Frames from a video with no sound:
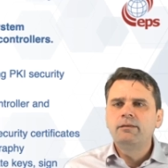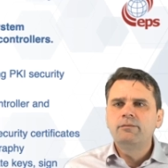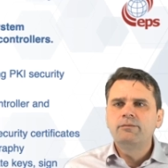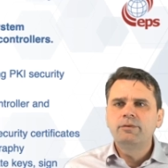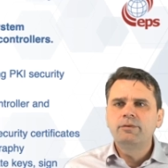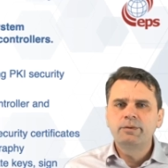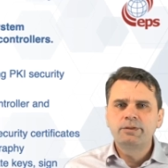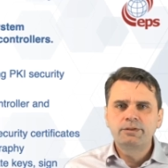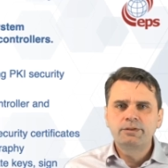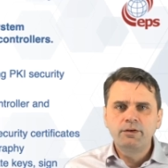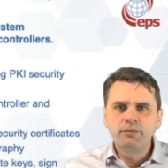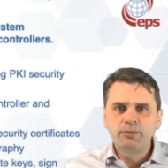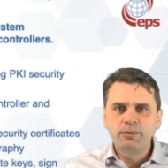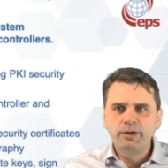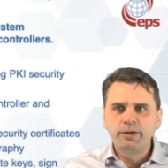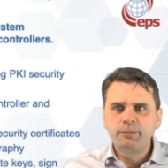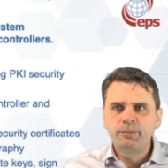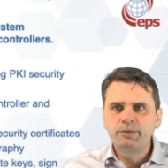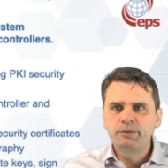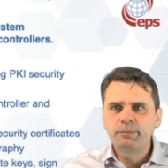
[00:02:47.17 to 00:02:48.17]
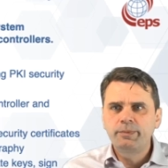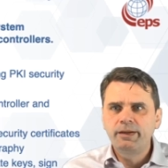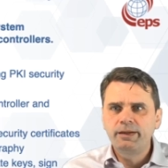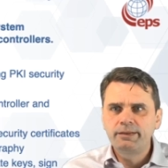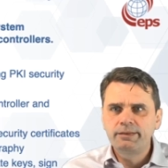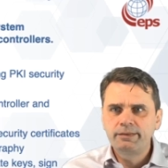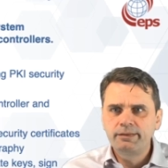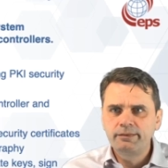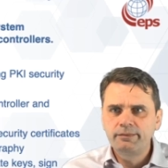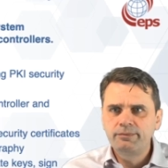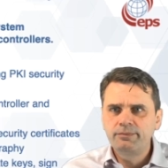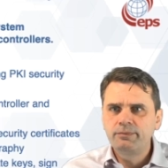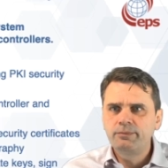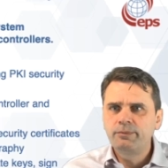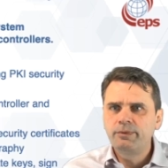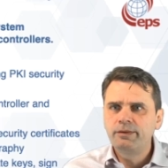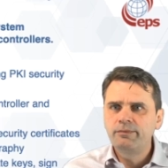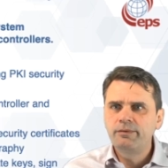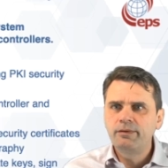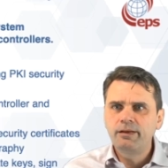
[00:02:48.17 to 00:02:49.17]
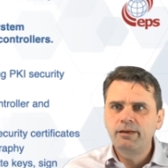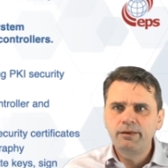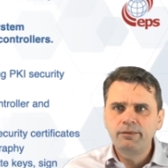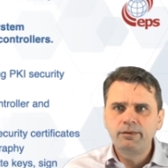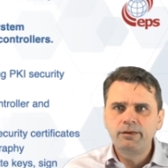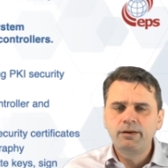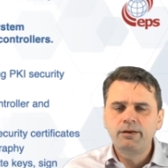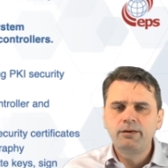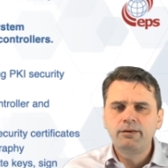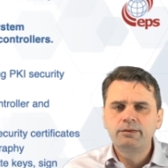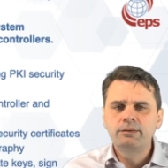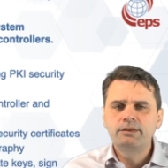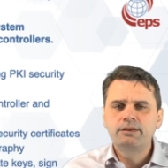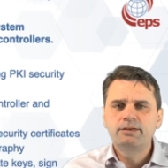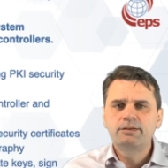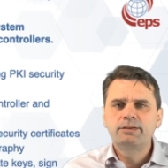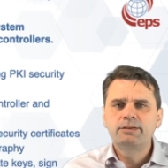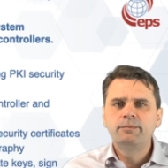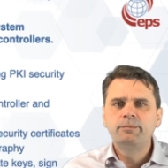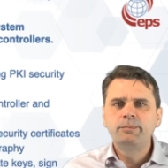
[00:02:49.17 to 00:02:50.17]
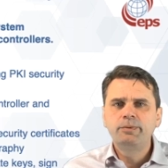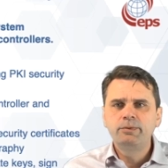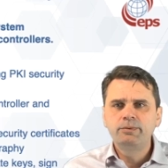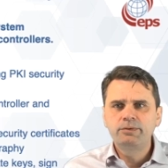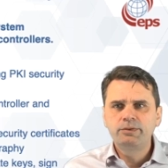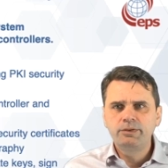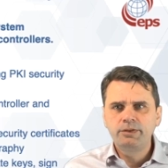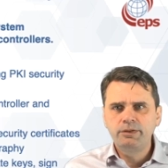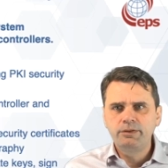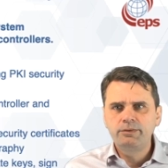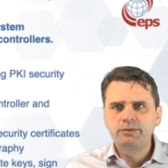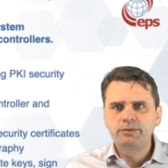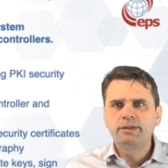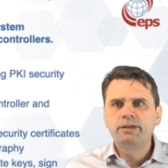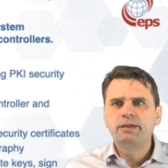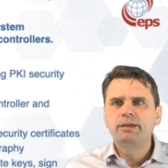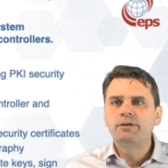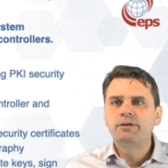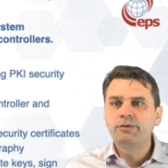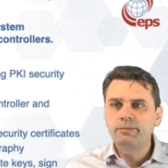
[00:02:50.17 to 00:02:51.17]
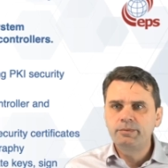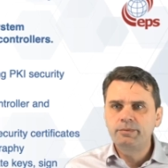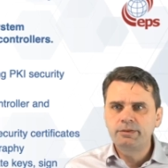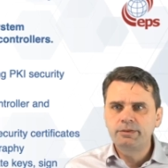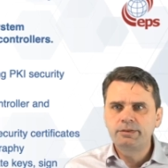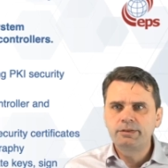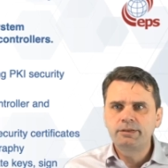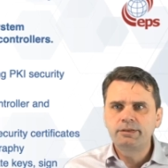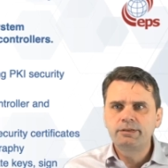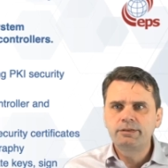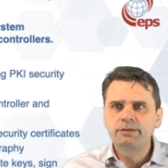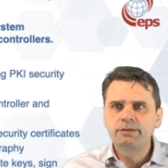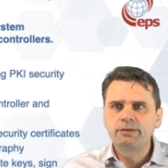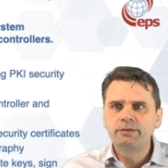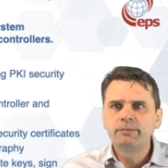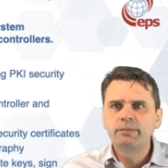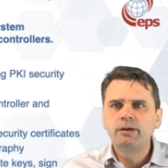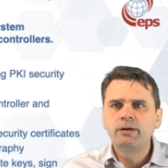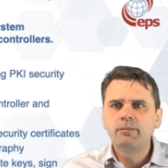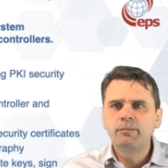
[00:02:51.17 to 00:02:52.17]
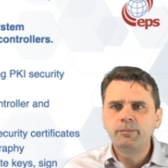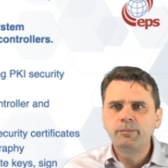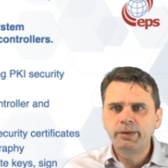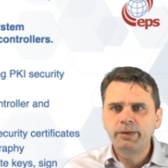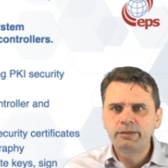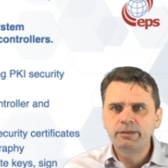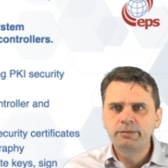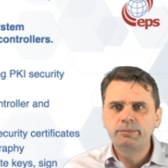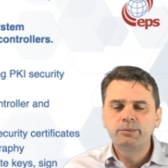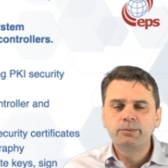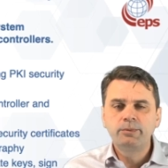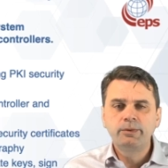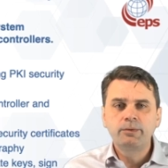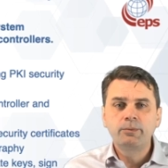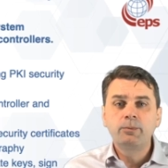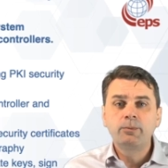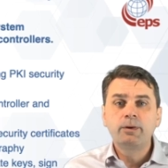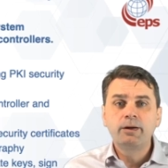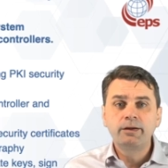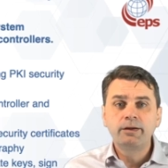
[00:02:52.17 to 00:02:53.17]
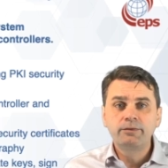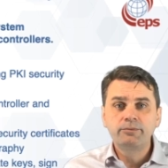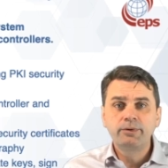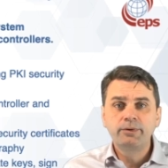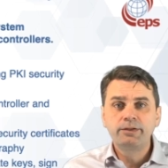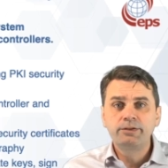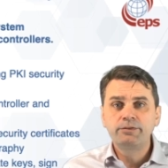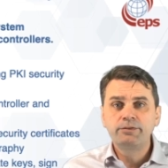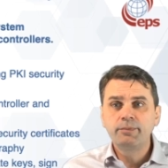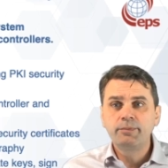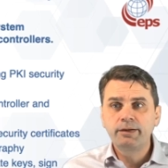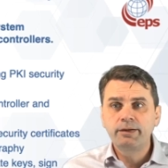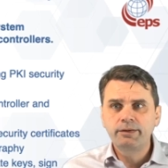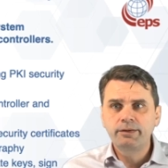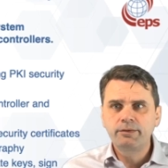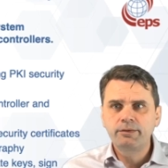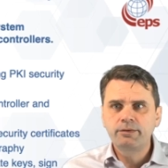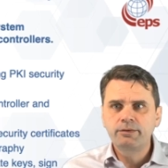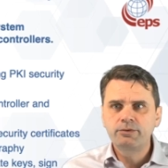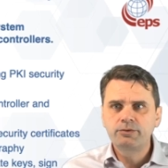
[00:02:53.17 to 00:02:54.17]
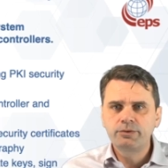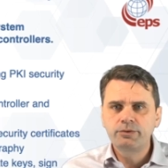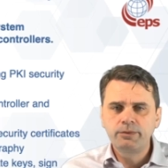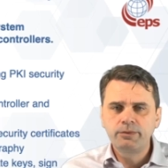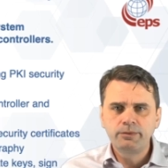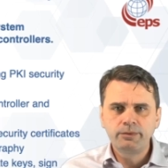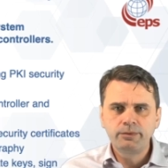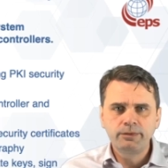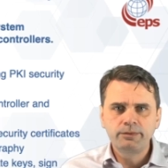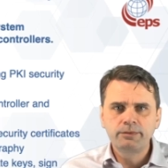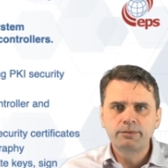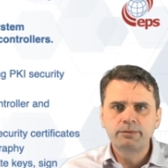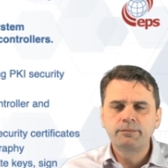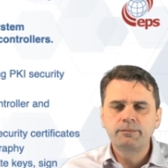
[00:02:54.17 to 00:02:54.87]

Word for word: From a software perspective, we have a low-cost, simple-to-use encryption system compatible with a wide range of microcontrollers.